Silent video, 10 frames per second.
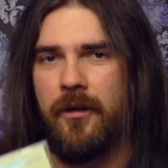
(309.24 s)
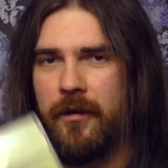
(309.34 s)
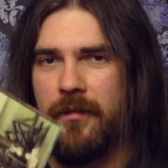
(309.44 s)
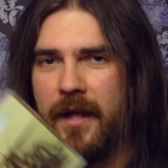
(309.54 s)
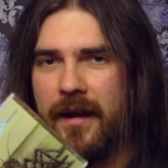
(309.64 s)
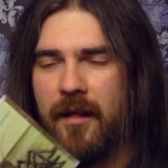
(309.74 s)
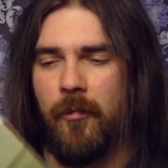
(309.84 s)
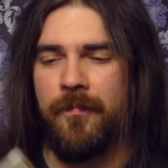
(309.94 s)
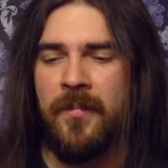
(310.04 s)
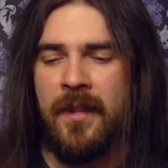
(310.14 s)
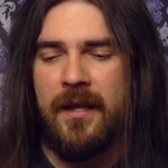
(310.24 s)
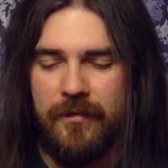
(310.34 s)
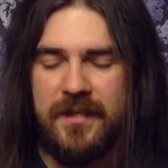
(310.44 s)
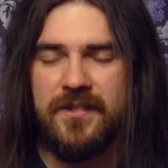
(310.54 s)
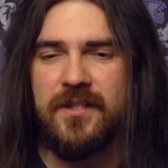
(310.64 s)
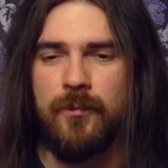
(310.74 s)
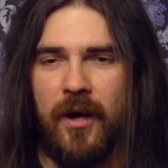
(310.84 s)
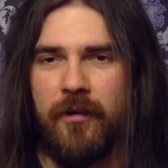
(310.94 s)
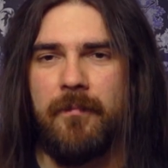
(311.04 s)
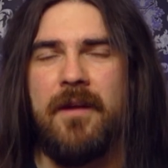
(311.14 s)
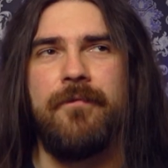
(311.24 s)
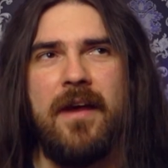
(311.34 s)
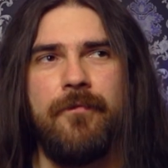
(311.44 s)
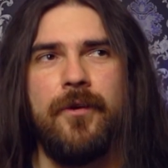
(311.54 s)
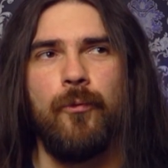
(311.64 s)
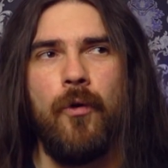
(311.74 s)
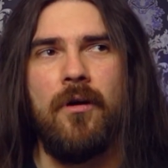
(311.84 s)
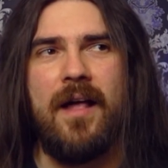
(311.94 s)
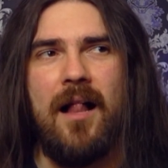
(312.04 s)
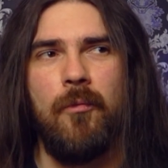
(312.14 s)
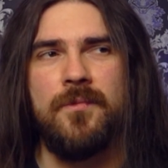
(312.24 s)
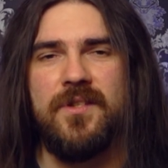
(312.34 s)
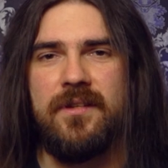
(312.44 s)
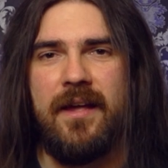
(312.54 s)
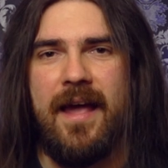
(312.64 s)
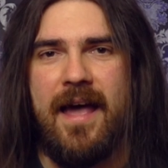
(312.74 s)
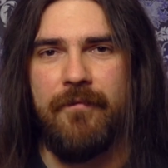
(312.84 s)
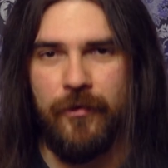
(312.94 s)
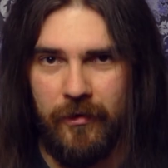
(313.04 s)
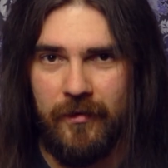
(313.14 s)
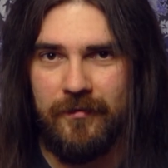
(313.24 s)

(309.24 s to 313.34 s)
not on that album. This is one of my favorite rock albums ever.